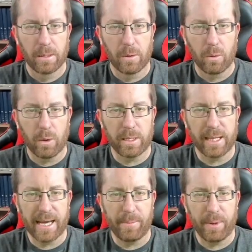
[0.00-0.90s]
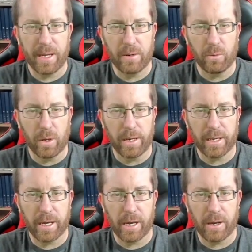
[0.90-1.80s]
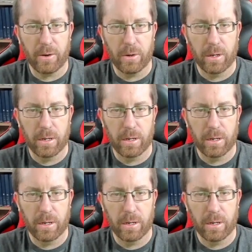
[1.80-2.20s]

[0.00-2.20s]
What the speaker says: One lap in, one to go.